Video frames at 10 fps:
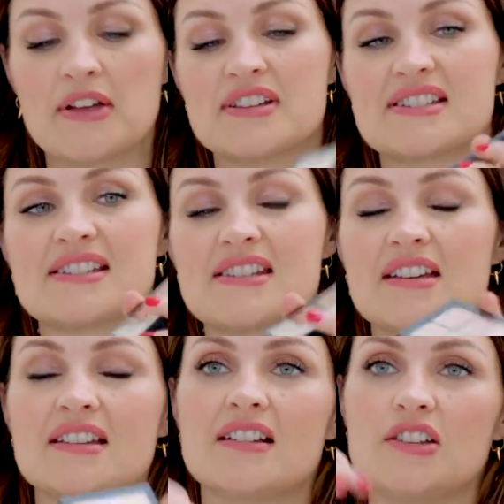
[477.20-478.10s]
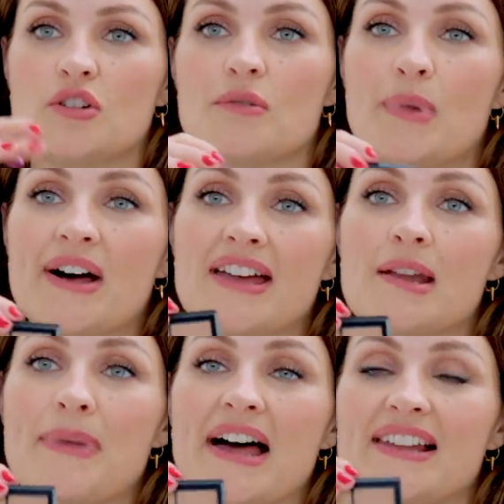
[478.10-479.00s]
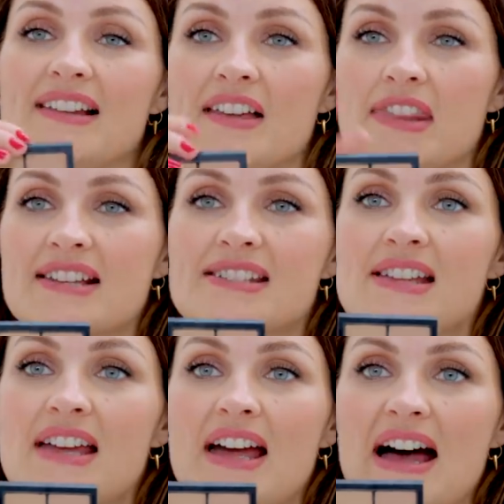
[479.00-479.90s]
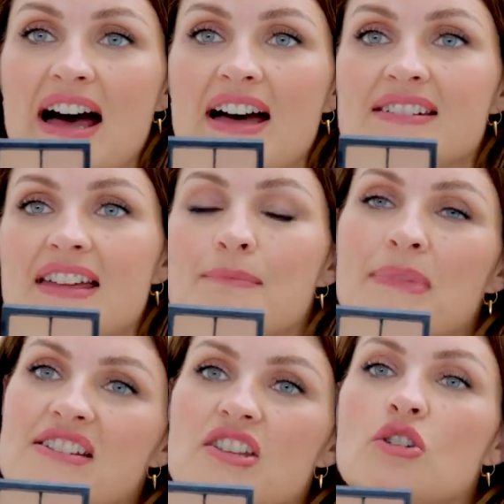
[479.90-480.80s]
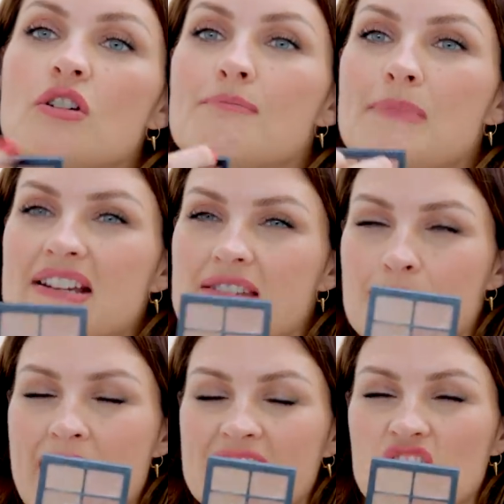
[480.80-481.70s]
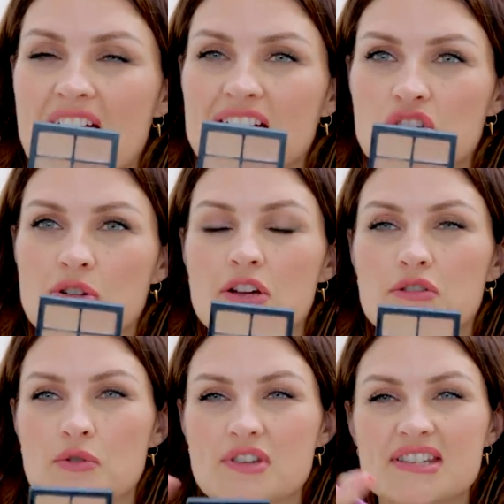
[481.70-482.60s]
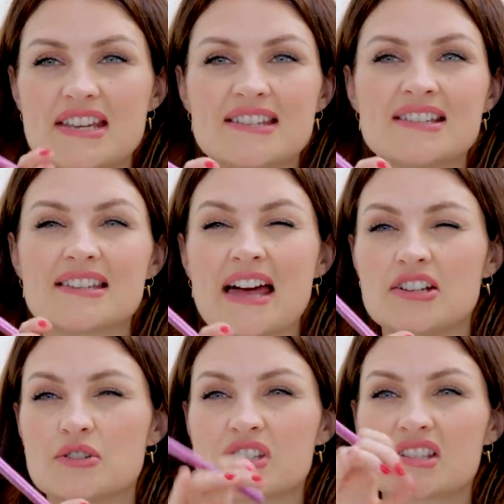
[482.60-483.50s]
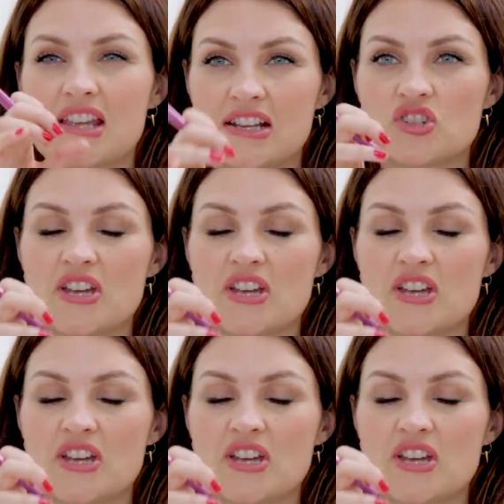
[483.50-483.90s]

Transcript: about this is that you can buy it in a palette like this, and it means that you can mix and match as you go through the seasons and your skin